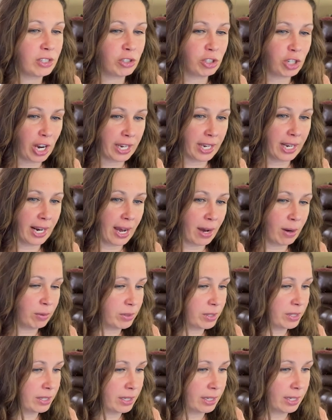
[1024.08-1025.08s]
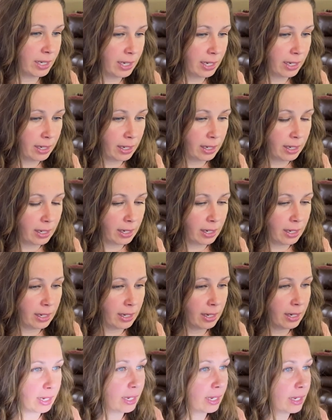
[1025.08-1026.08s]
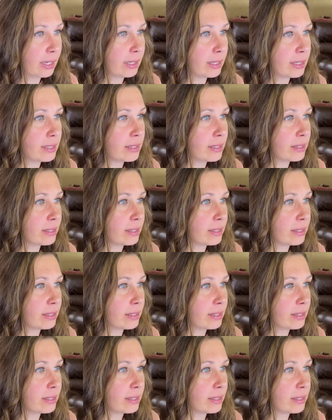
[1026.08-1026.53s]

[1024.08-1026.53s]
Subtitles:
check it out. Let's